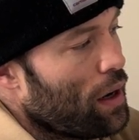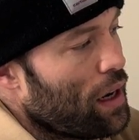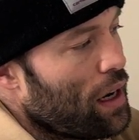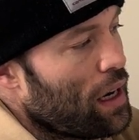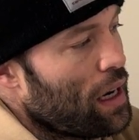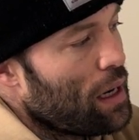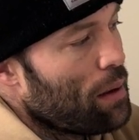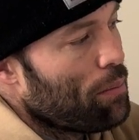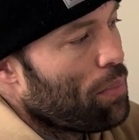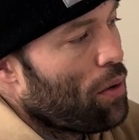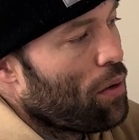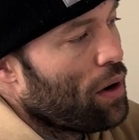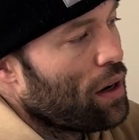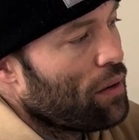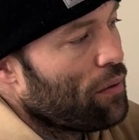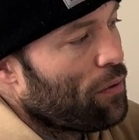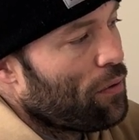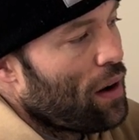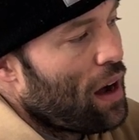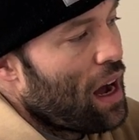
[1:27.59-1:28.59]

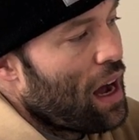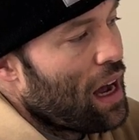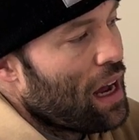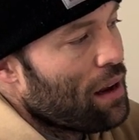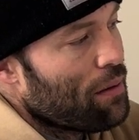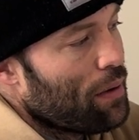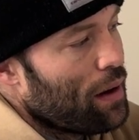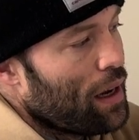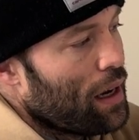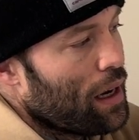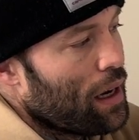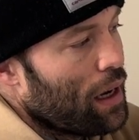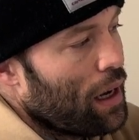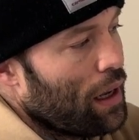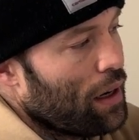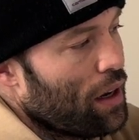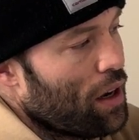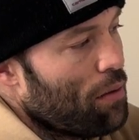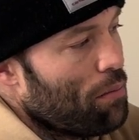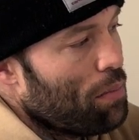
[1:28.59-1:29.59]
8.5
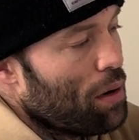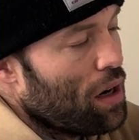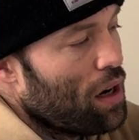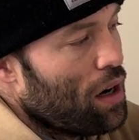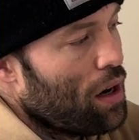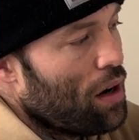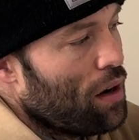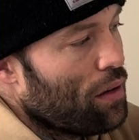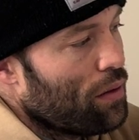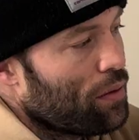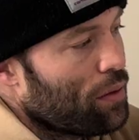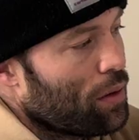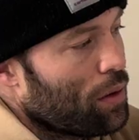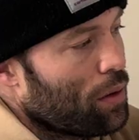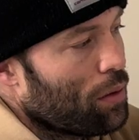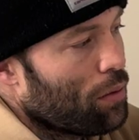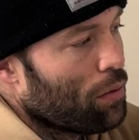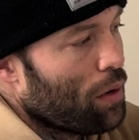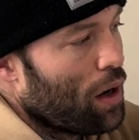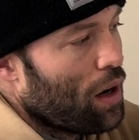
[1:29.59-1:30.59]
and above
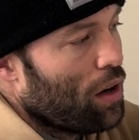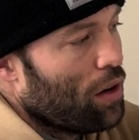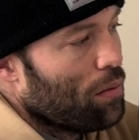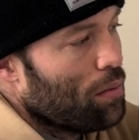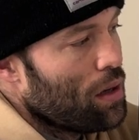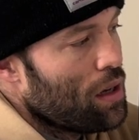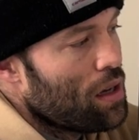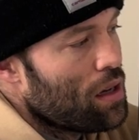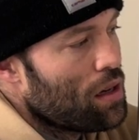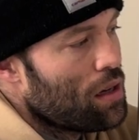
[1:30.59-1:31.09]
realm,